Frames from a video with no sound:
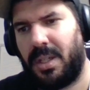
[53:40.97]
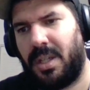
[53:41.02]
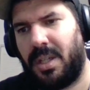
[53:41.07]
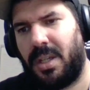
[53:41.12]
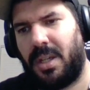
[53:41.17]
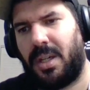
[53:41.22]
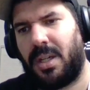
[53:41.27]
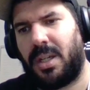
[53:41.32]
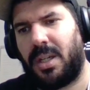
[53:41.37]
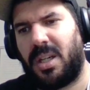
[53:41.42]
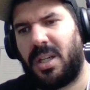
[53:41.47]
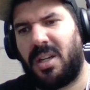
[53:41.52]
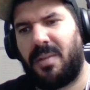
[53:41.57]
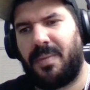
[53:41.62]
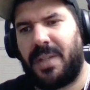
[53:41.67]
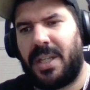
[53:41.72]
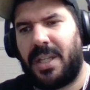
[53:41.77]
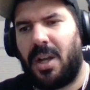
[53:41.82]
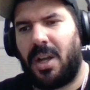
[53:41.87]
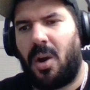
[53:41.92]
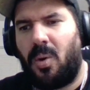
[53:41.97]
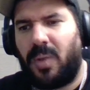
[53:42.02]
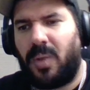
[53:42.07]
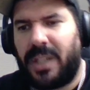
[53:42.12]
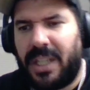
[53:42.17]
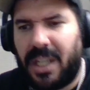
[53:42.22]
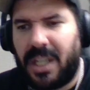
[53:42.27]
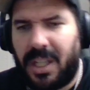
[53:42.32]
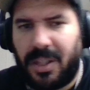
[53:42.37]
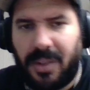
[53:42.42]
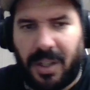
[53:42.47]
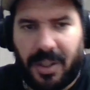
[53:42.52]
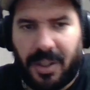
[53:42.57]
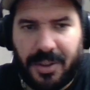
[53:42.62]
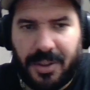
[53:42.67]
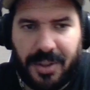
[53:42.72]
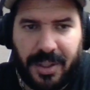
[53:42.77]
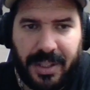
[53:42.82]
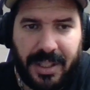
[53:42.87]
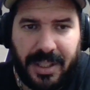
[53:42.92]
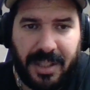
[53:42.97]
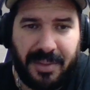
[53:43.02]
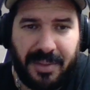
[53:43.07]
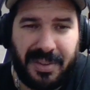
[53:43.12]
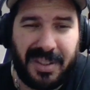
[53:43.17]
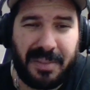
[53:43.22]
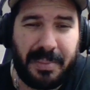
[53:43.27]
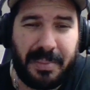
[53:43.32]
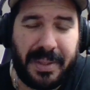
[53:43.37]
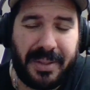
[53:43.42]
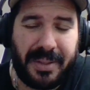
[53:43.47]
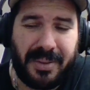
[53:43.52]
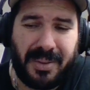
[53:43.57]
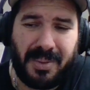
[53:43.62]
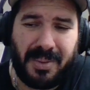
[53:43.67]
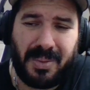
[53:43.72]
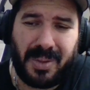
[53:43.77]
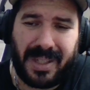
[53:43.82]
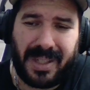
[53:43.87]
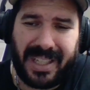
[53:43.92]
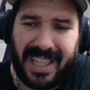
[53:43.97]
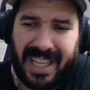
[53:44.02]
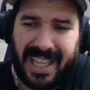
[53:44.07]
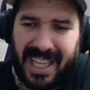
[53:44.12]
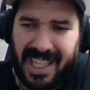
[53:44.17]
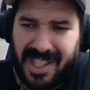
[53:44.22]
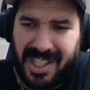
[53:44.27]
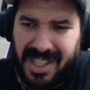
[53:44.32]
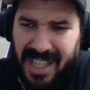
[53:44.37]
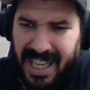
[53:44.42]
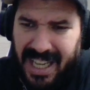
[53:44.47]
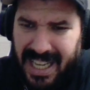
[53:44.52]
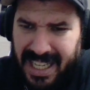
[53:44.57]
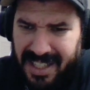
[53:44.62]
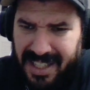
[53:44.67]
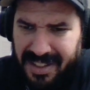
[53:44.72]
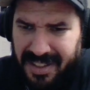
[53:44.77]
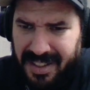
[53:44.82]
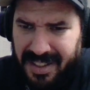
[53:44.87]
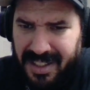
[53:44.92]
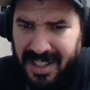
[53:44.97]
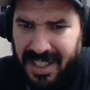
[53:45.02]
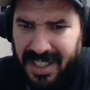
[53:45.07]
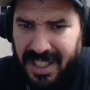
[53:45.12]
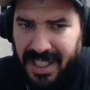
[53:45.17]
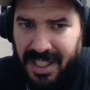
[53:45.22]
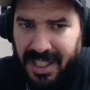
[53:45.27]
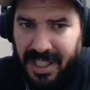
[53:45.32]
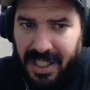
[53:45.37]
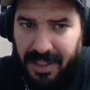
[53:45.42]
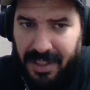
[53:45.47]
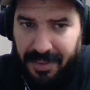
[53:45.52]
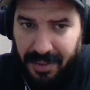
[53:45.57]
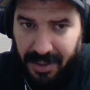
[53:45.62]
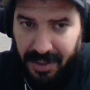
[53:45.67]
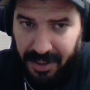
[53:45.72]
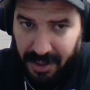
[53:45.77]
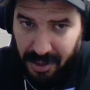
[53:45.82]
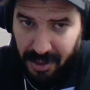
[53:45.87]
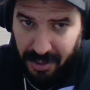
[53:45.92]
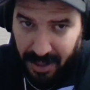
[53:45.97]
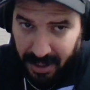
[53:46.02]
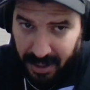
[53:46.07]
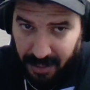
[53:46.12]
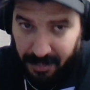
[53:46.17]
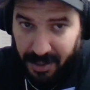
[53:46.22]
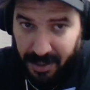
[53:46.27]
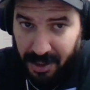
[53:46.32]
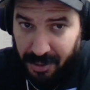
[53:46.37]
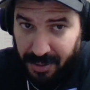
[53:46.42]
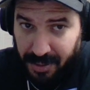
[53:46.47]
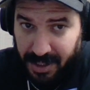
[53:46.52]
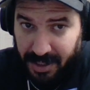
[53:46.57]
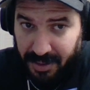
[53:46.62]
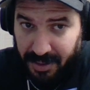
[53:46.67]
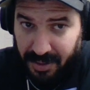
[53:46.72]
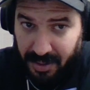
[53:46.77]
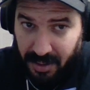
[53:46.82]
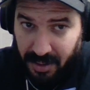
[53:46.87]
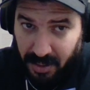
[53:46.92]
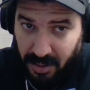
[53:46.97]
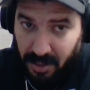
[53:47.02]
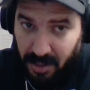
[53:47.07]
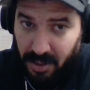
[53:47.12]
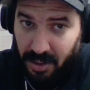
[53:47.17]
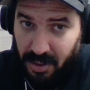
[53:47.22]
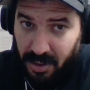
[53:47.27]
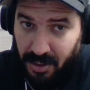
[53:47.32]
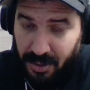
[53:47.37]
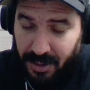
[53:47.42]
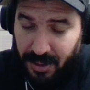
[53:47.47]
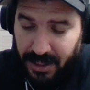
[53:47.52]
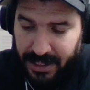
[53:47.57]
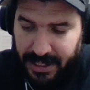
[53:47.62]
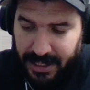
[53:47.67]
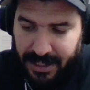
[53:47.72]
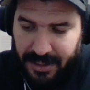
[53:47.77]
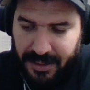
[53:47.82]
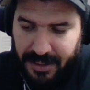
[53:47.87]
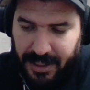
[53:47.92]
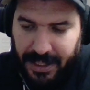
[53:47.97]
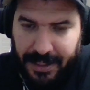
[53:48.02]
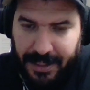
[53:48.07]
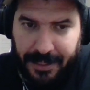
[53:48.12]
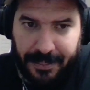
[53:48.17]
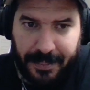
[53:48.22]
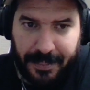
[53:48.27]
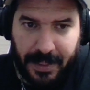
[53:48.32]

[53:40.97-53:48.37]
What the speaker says: The only other alternative would have been rook h8 if you're going to try and retreat to the king side,